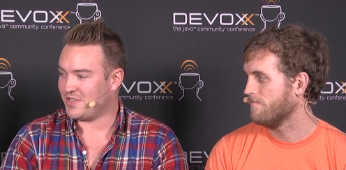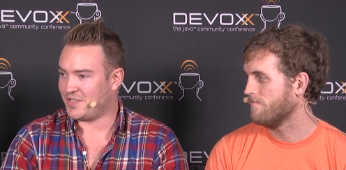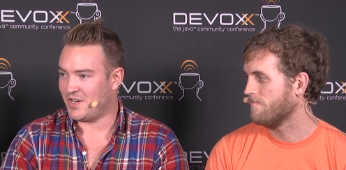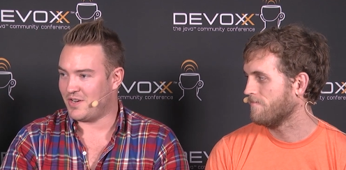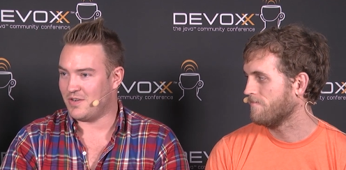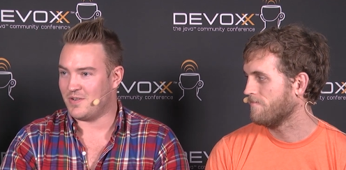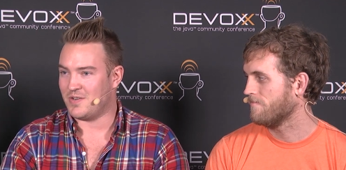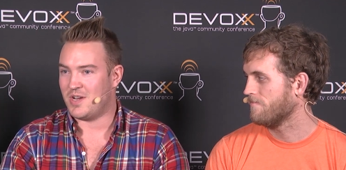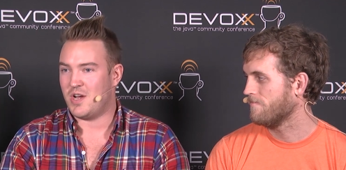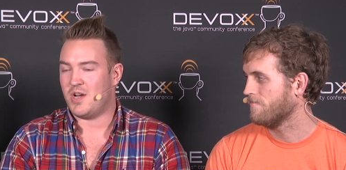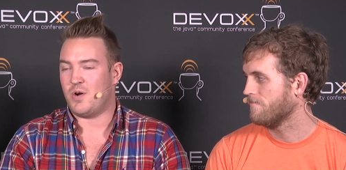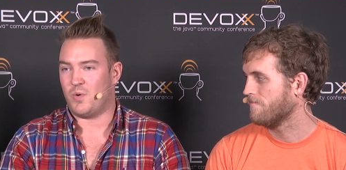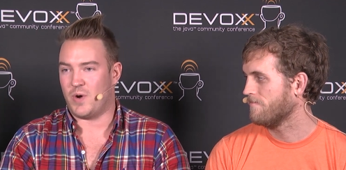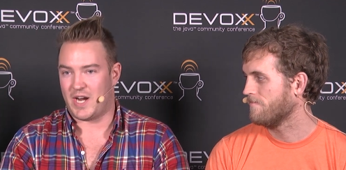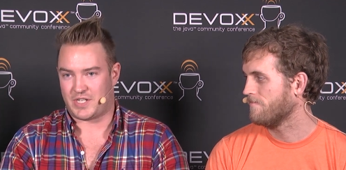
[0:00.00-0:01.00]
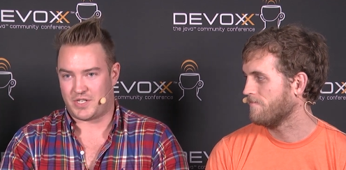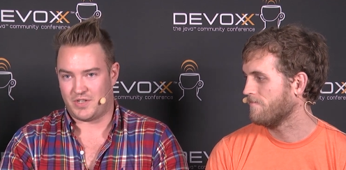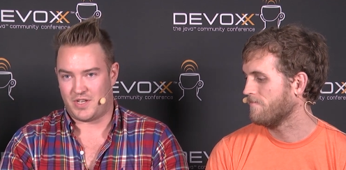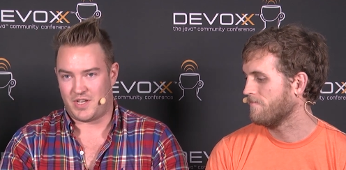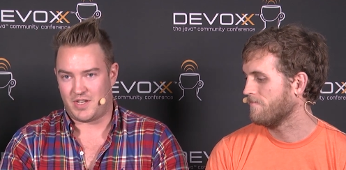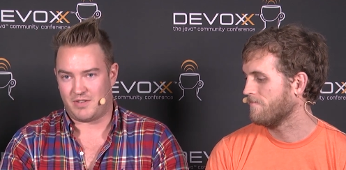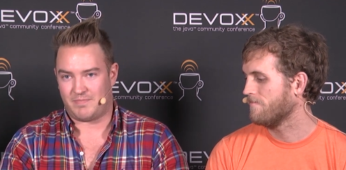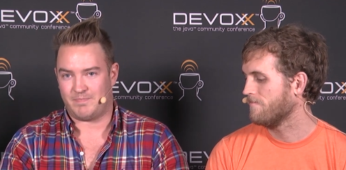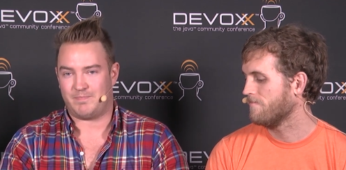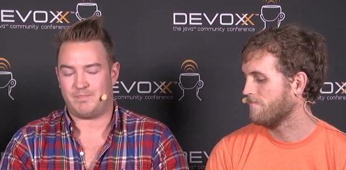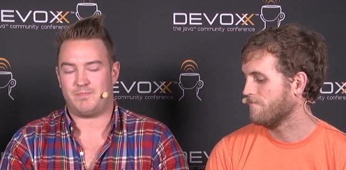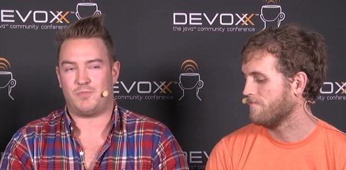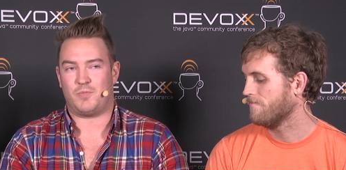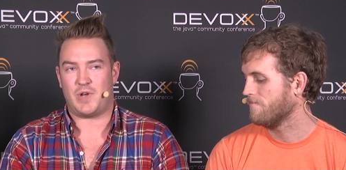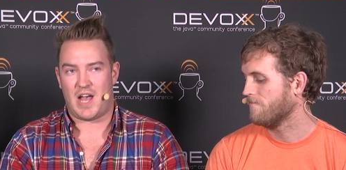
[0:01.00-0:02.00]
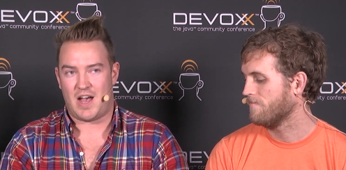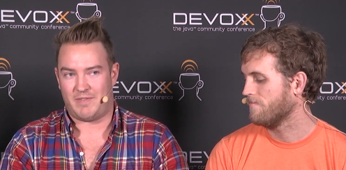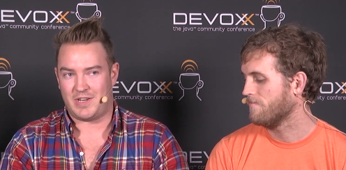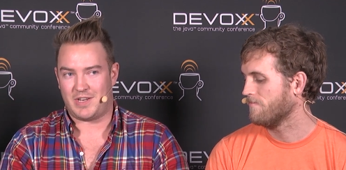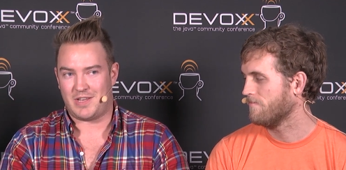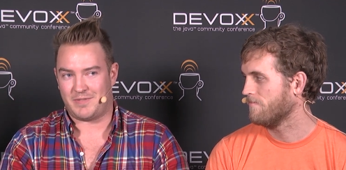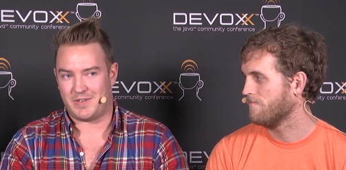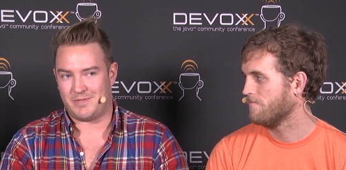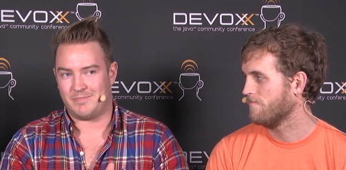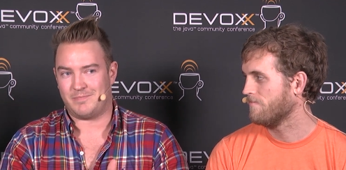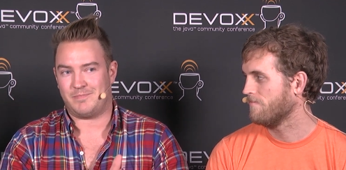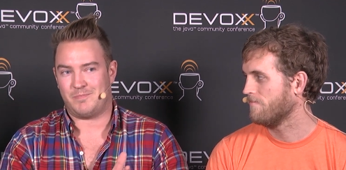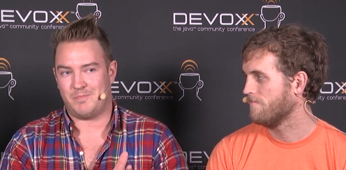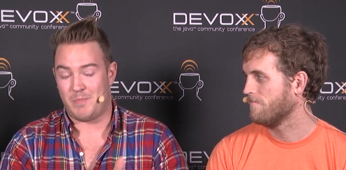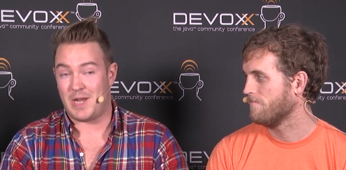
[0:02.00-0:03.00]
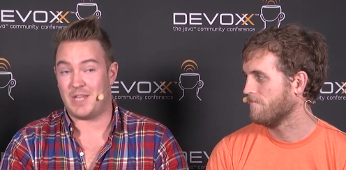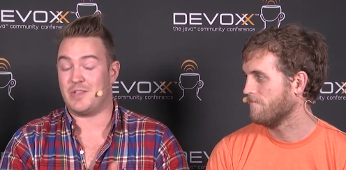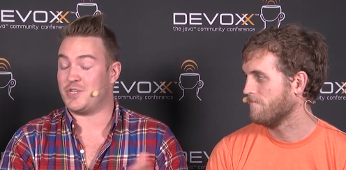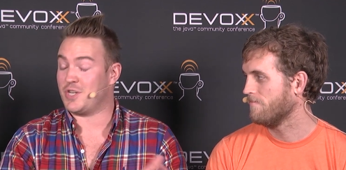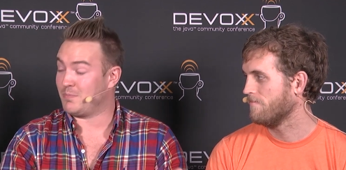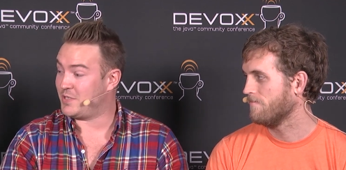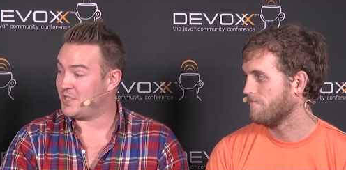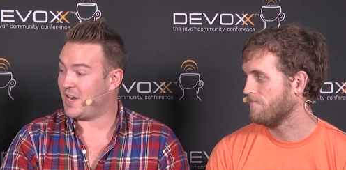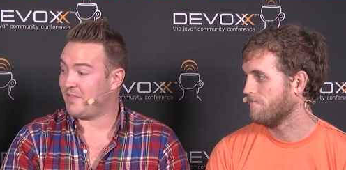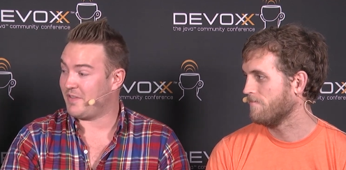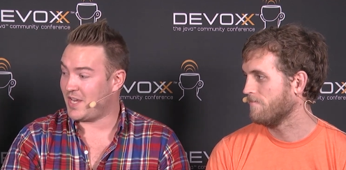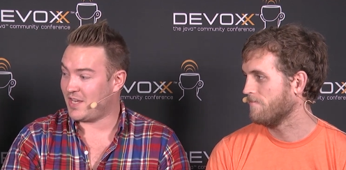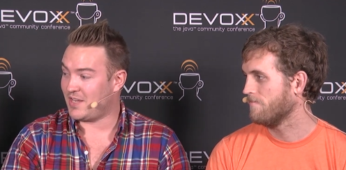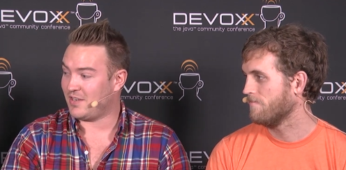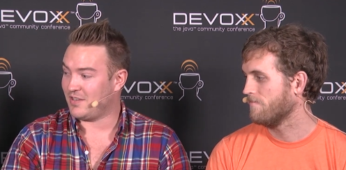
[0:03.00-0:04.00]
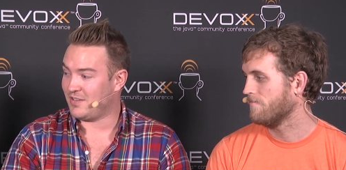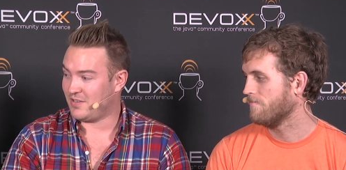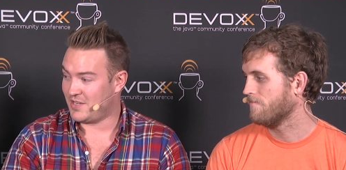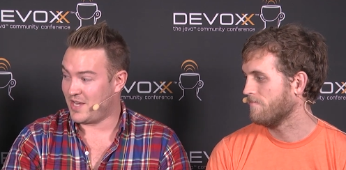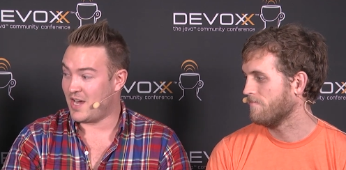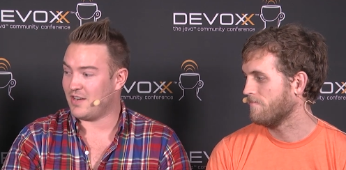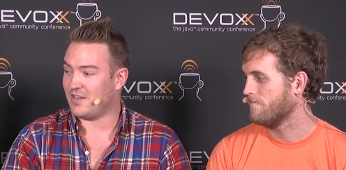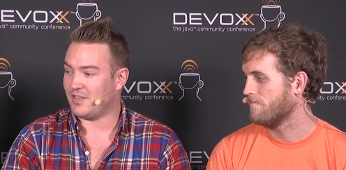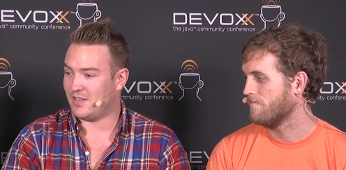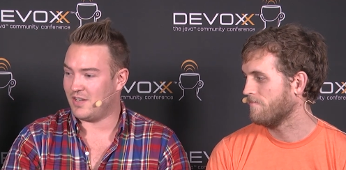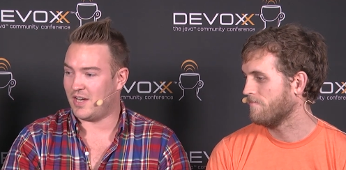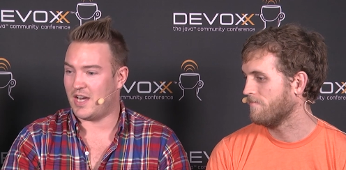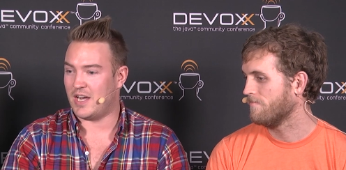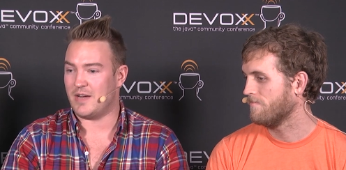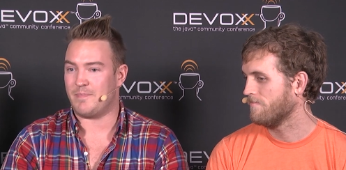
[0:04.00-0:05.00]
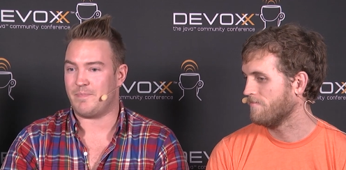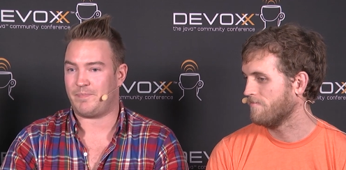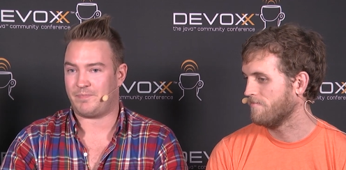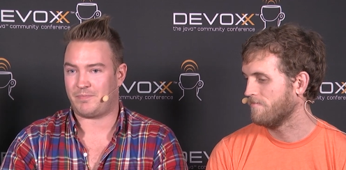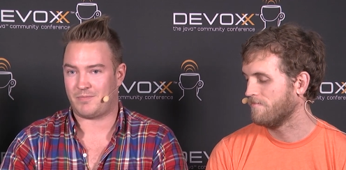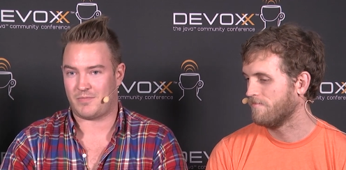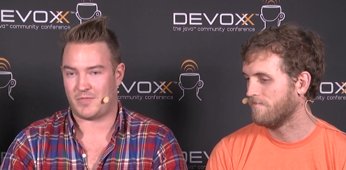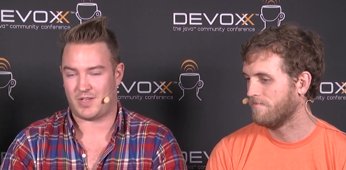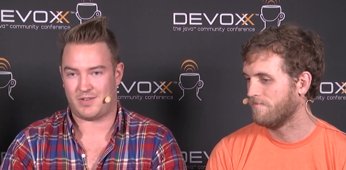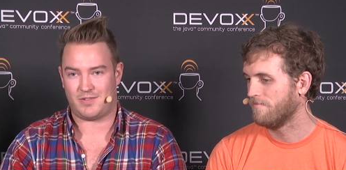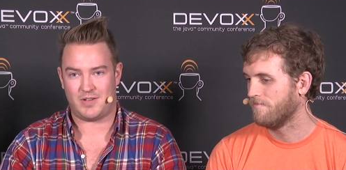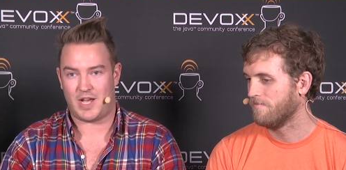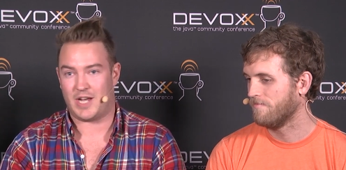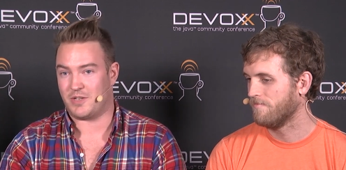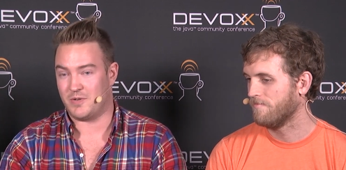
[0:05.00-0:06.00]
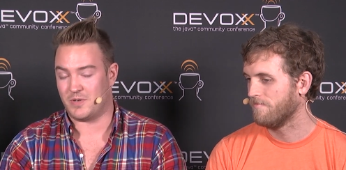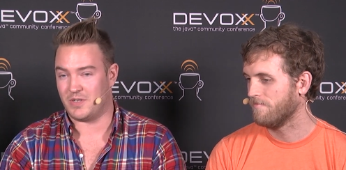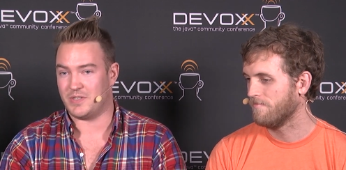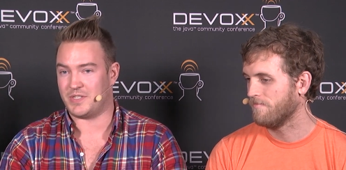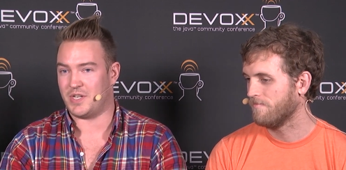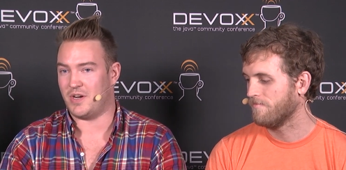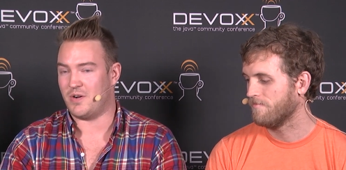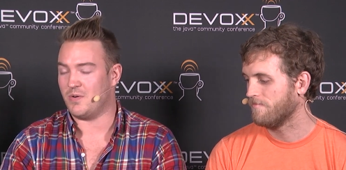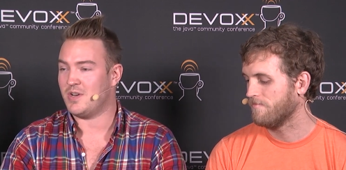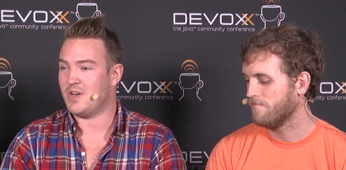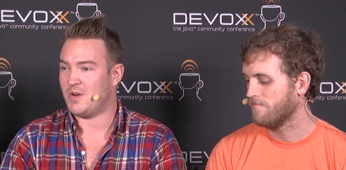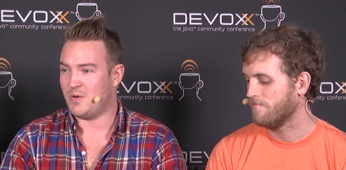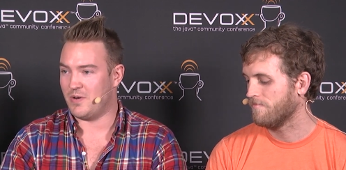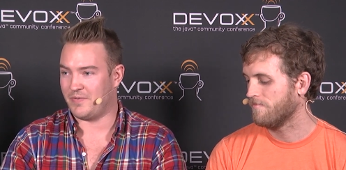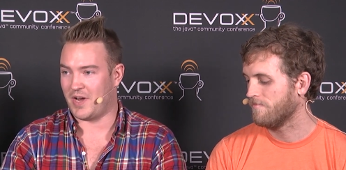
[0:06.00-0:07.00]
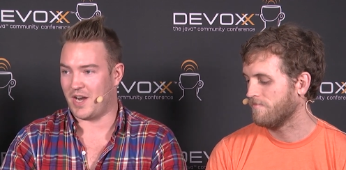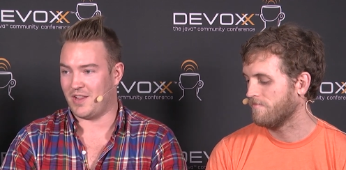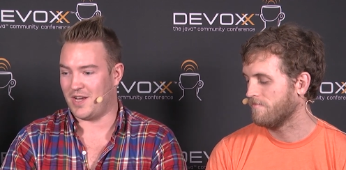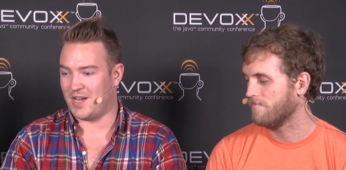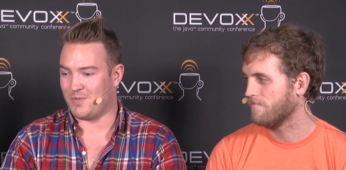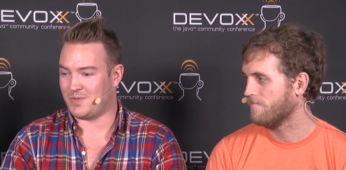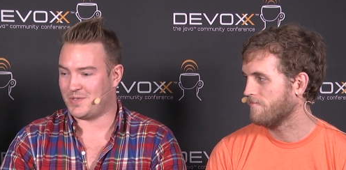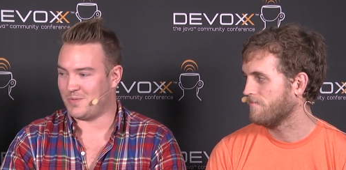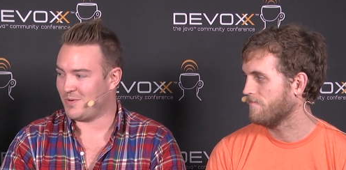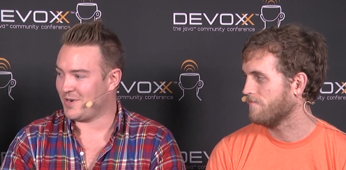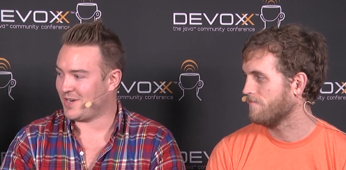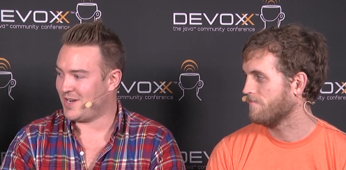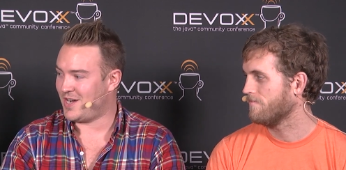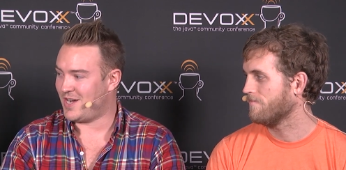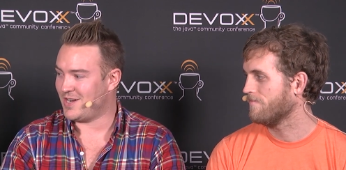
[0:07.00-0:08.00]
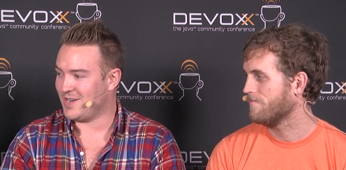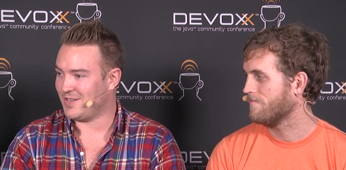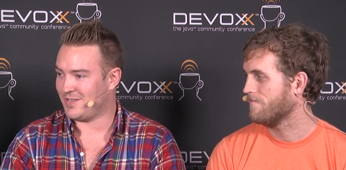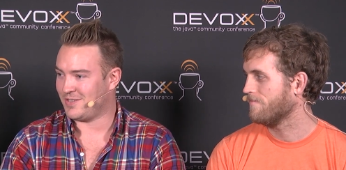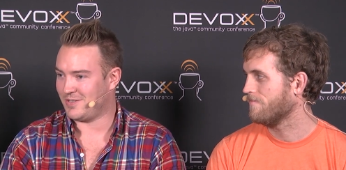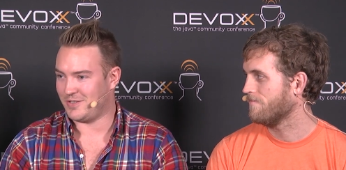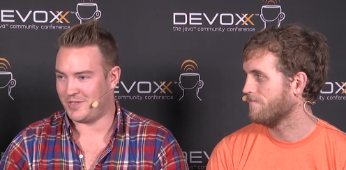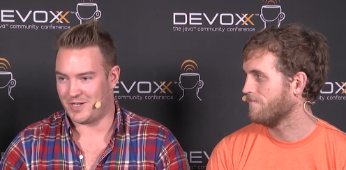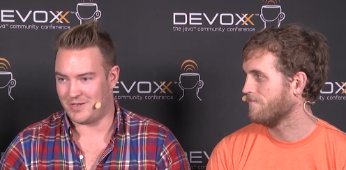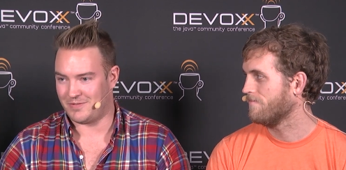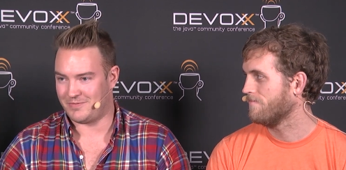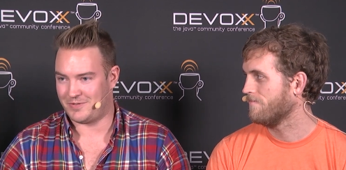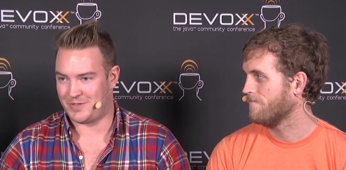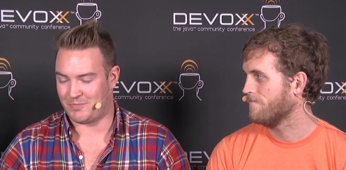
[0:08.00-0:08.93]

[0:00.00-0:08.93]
Speaker 1: So we're actually we haven't even made the jump to Java 8 yet um, at Google. So we've got a lot to work on, you know, to